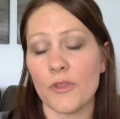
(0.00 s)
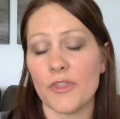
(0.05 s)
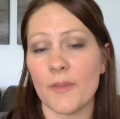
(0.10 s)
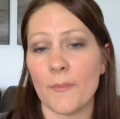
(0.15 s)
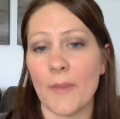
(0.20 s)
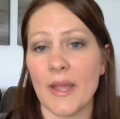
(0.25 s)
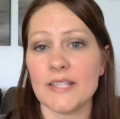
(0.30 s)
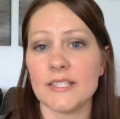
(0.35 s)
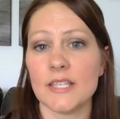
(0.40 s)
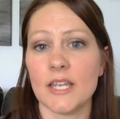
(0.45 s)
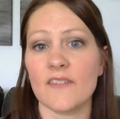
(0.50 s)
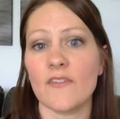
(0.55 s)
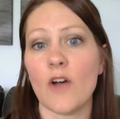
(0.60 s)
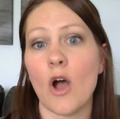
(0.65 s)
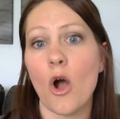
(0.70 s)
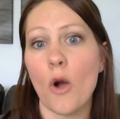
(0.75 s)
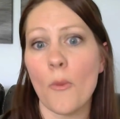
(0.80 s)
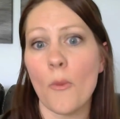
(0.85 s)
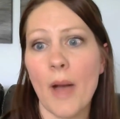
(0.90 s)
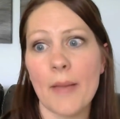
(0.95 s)
with the mindset of,
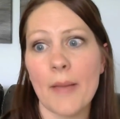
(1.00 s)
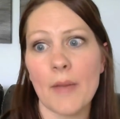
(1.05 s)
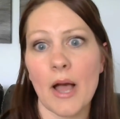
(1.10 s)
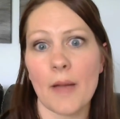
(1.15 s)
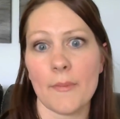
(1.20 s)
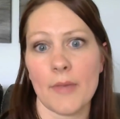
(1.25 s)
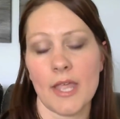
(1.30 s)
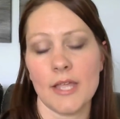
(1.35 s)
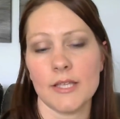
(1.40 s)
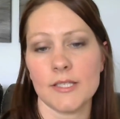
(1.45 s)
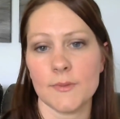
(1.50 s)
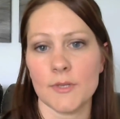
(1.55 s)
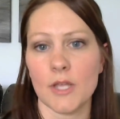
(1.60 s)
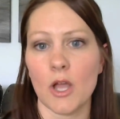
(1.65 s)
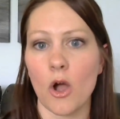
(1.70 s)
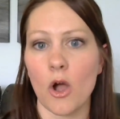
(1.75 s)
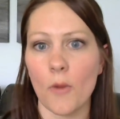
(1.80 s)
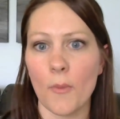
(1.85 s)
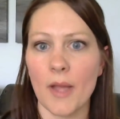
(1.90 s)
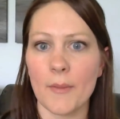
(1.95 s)
oh, my mom hates
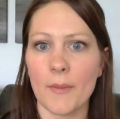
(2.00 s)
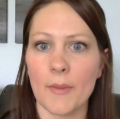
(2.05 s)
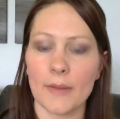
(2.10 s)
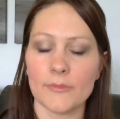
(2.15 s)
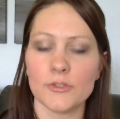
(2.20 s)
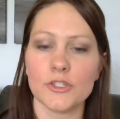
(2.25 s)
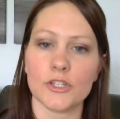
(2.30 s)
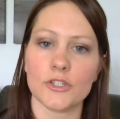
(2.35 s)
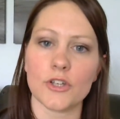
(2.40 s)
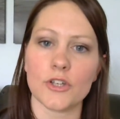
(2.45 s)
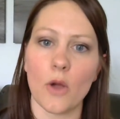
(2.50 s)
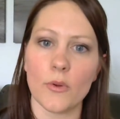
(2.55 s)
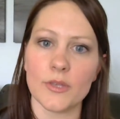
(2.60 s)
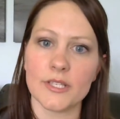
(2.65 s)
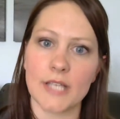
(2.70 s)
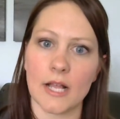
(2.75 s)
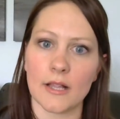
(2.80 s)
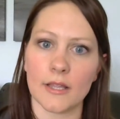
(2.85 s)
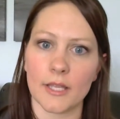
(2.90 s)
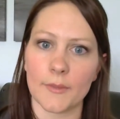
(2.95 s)
me, oh, my mom's just
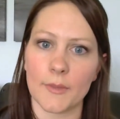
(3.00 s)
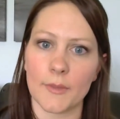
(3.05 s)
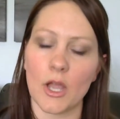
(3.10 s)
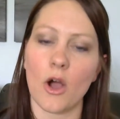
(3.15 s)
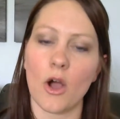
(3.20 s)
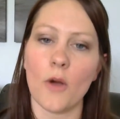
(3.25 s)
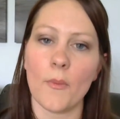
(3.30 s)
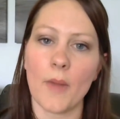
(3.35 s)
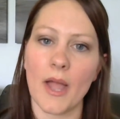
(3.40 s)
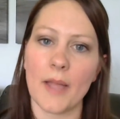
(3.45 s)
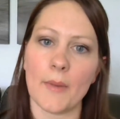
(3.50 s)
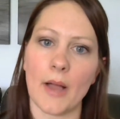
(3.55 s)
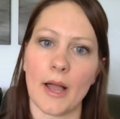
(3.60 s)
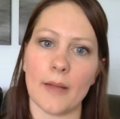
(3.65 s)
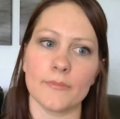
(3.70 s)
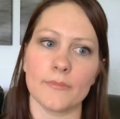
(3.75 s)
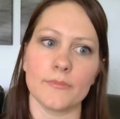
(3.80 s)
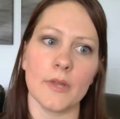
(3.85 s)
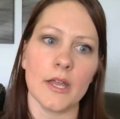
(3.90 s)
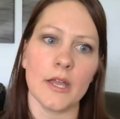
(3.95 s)
always yelling at me, oh, my
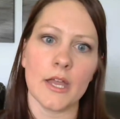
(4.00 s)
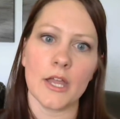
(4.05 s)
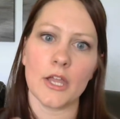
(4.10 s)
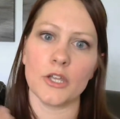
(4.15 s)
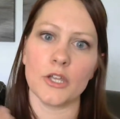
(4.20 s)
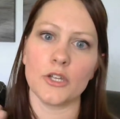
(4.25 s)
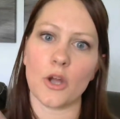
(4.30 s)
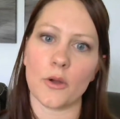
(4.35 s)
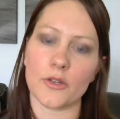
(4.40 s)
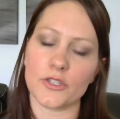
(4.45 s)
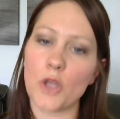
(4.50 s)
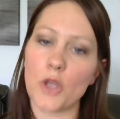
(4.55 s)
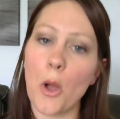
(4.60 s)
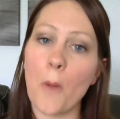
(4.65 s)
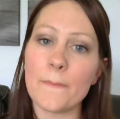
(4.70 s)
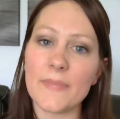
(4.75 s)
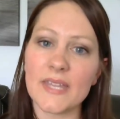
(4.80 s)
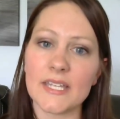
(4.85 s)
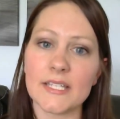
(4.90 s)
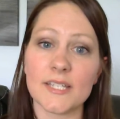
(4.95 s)
mom, you know, is
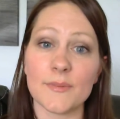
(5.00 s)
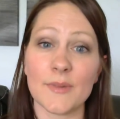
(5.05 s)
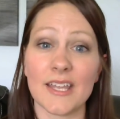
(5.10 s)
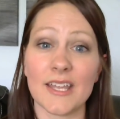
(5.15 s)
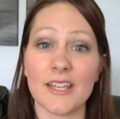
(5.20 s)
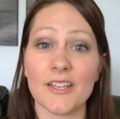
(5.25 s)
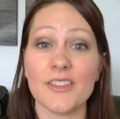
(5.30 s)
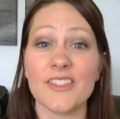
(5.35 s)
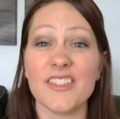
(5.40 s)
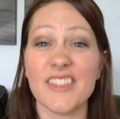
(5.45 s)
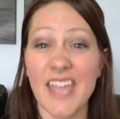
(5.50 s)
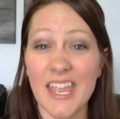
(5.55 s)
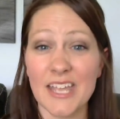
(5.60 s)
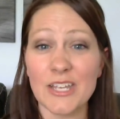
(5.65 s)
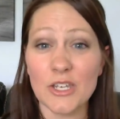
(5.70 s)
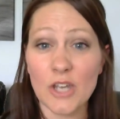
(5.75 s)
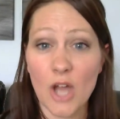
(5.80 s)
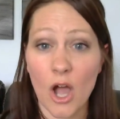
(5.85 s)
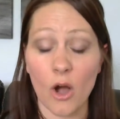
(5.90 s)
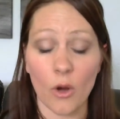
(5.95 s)
so mean to me.
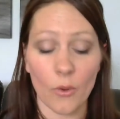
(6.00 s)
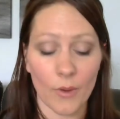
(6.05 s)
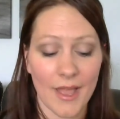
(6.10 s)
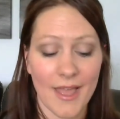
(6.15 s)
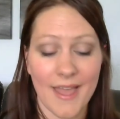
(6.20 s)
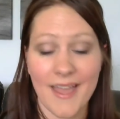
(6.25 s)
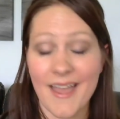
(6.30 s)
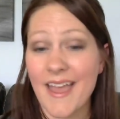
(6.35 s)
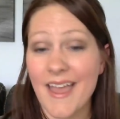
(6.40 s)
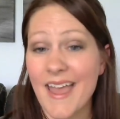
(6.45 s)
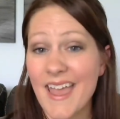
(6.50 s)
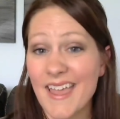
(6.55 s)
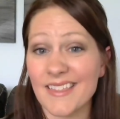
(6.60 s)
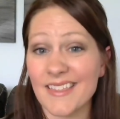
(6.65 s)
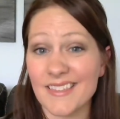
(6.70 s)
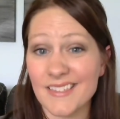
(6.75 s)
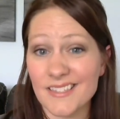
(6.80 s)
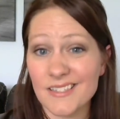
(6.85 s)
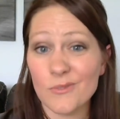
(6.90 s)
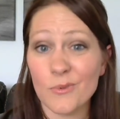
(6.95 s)
They know
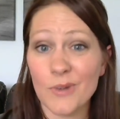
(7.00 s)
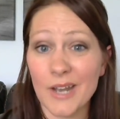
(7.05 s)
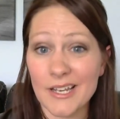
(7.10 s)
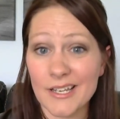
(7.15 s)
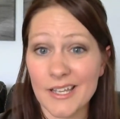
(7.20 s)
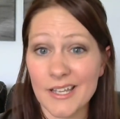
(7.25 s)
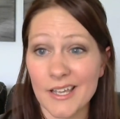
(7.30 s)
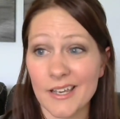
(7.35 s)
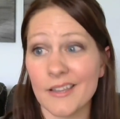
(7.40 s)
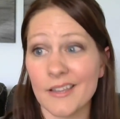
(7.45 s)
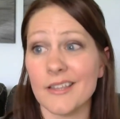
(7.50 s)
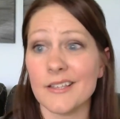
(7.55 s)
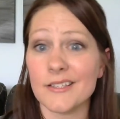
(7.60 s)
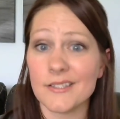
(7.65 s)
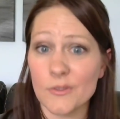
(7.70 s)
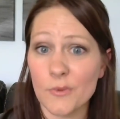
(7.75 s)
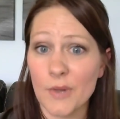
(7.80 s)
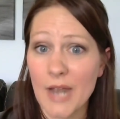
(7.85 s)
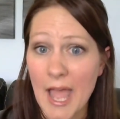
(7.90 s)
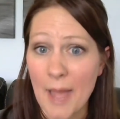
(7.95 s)
hey, this is what I did, this
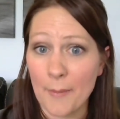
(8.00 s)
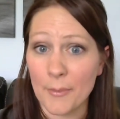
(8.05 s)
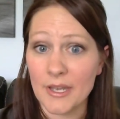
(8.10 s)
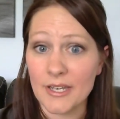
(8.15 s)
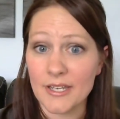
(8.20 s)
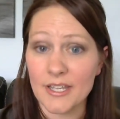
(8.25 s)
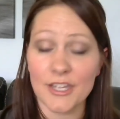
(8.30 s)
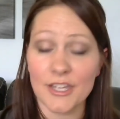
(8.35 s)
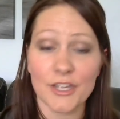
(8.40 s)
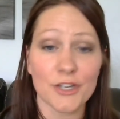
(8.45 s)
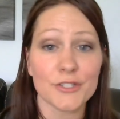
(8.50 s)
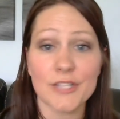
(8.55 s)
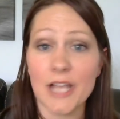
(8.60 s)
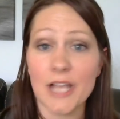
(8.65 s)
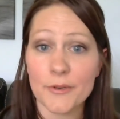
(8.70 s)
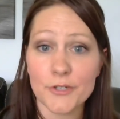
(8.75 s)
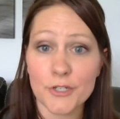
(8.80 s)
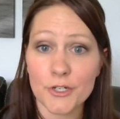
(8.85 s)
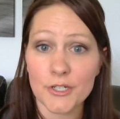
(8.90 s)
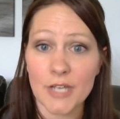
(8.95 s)
is what happened, here's
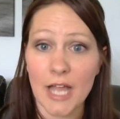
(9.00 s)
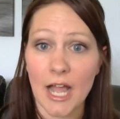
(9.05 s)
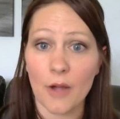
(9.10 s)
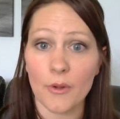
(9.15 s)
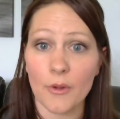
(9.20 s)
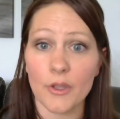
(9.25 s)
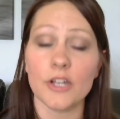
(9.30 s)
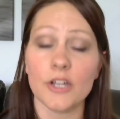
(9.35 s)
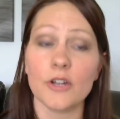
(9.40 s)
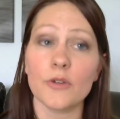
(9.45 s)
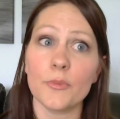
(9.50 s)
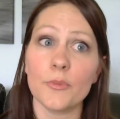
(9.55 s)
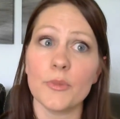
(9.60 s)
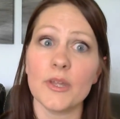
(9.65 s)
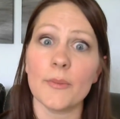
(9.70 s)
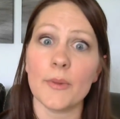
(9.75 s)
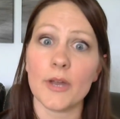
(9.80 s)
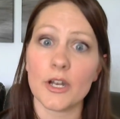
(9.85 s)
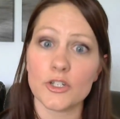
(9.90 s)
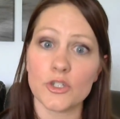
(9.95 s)
how it turned out, here would
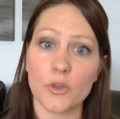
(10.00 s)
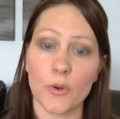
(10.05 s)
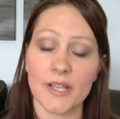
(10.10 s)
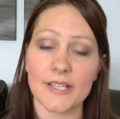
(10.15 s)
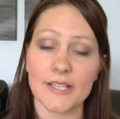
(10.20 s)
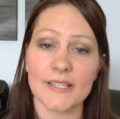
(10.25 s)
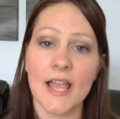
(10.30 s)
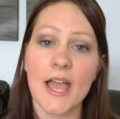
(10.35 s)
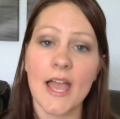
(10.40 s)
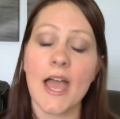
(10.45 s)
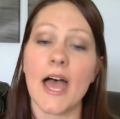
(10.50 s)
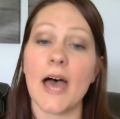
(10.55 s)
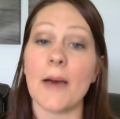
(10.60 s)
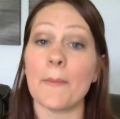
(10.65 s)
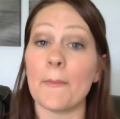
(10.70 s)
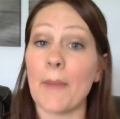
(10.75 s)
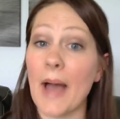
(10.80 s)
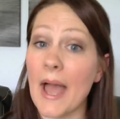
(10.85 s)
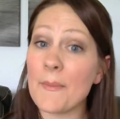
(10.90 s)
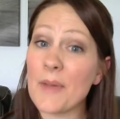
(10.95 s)
be a better choice,
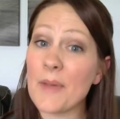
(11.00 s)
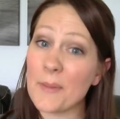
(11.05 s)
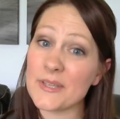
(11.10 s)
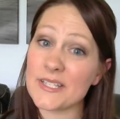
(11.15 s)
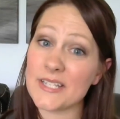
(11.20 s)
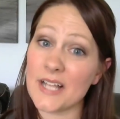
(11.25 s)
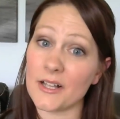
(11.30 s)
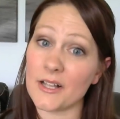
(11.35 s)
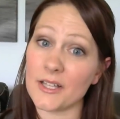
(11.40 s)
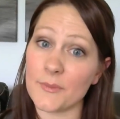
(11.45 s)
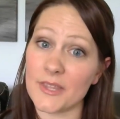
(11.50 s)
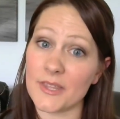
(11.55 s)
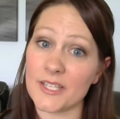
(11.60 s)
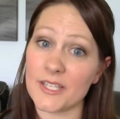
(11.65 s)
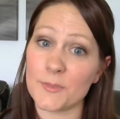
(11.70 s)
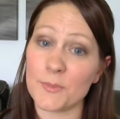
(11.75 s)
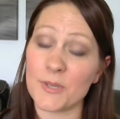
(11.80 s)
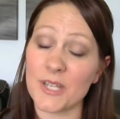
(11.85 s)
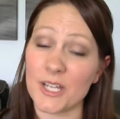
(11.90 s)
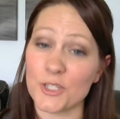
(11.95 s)
and my mom is telling me
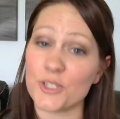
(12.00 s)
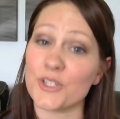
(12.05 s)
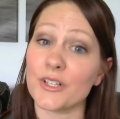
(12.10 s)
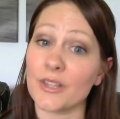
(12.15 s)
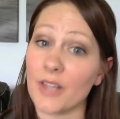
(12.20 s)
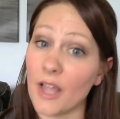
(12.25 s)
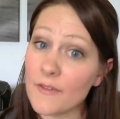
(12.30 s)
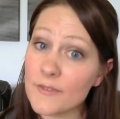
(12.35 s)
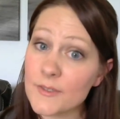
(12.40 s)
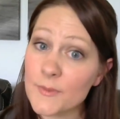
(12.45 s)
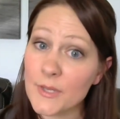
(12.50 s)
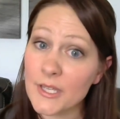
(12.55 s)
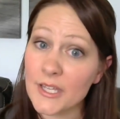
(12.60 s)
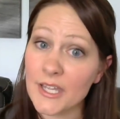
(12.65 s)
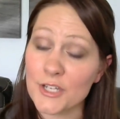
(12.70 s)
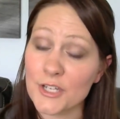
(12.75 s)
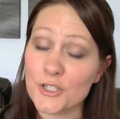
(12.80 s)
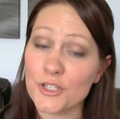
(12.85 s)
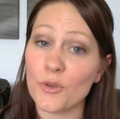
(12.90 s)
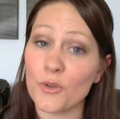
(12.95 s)
this because she loves
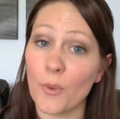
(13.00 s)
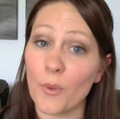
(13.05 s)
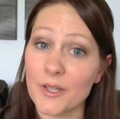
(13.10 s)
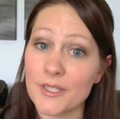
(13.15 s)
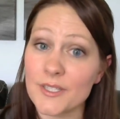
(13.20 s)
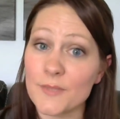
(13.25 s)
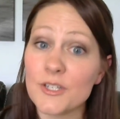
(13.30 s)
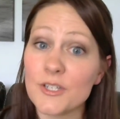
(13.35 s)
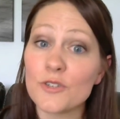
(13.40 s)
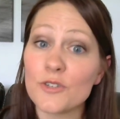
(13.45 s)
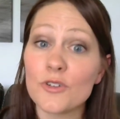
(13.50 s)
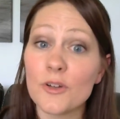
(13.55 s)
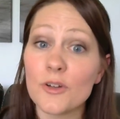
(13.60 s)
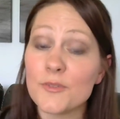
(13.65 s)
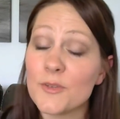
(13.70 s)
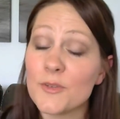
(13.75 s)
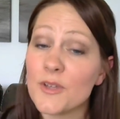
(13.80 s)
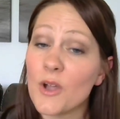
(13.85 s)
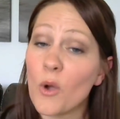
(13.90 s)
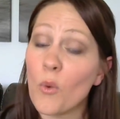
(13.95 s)
me and she wants me to grow
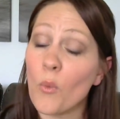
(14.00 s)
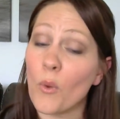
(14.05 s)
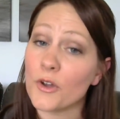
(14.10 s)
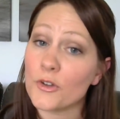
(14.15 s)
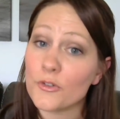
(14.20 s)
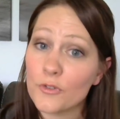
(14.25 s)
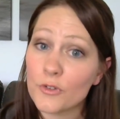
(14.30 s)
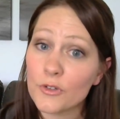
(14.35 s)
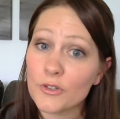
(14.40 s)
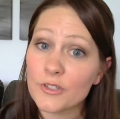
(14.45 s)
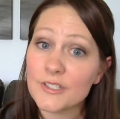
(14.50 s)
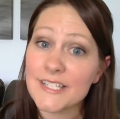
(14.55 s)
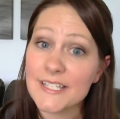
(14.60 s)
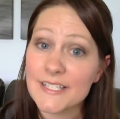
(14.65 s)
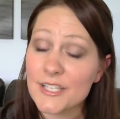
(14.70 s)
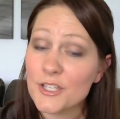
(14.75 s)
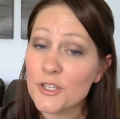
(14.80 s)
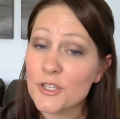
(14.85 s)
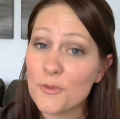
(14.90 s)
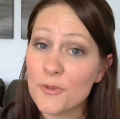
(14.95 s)
up to be a wonderful,
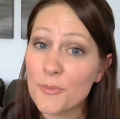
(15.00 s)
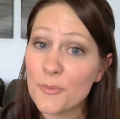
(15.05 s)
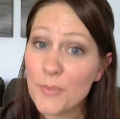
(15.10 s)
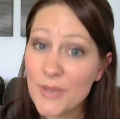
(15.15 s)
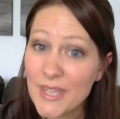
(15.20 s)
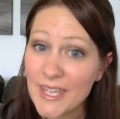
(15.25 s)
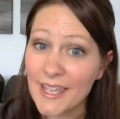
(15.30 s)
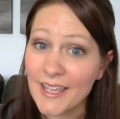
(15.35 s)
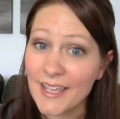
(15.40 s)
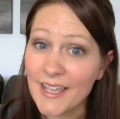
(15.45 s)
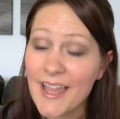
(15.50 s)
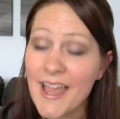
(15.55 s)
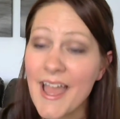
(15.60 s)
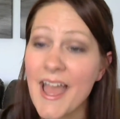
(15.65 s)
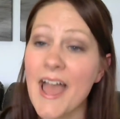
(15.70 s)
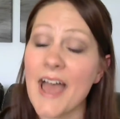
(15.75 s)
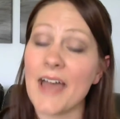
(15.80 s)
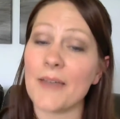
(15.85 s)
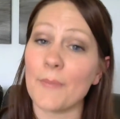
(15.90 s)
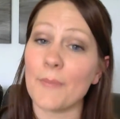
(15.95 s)
decent human being,
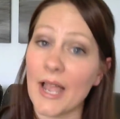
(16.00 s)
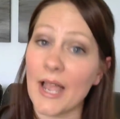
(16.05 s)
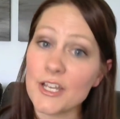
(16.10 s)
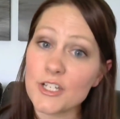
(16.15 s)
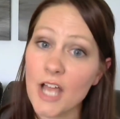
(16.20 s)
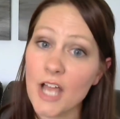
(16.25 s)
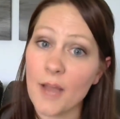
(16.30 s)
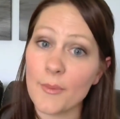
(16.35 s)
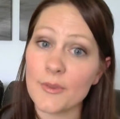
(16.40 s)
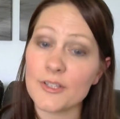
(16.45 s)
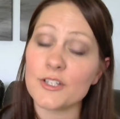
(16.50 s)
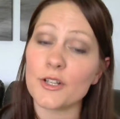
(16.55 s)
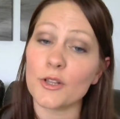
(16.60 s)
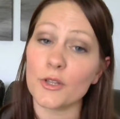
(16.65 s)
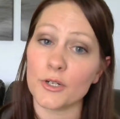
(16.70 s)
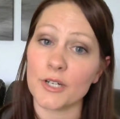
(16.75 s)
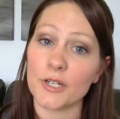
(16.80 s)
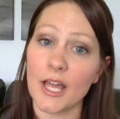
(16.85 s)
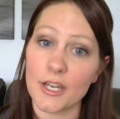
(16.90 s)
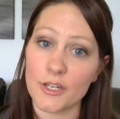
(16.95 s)
and my job is to
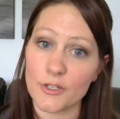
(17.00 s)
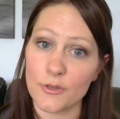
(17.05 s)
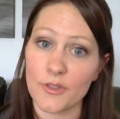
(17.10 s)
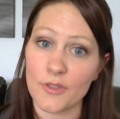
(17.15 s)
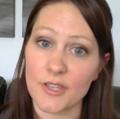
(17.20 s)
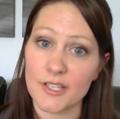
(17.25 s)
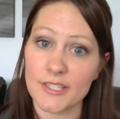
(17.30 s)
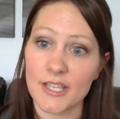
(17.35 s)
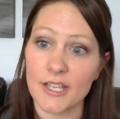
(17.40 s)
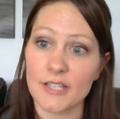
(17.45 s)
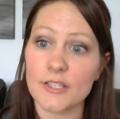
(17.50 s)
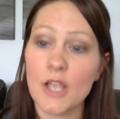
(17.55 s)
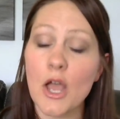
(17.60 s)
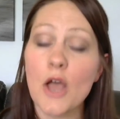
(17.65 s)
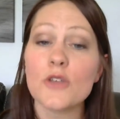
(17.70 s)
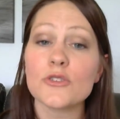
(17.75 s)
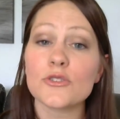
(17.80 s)
learn how to do these things.